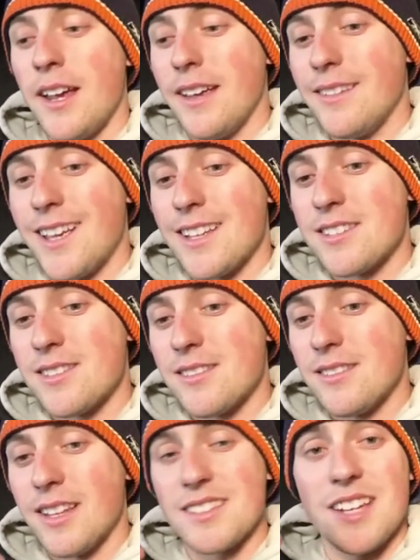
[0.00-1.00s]
And that's
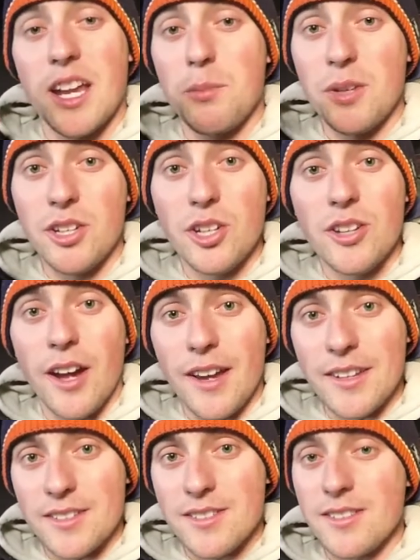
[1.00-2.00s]
that's got to be good
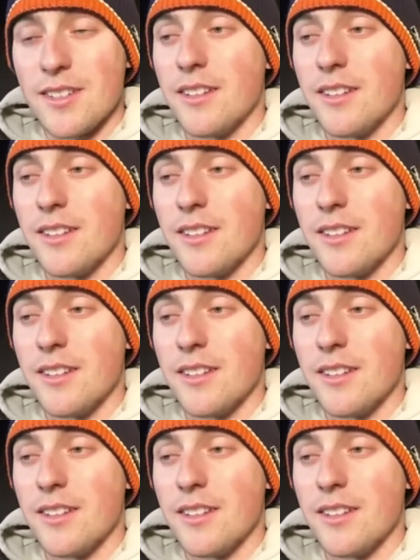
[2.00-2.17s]
ice.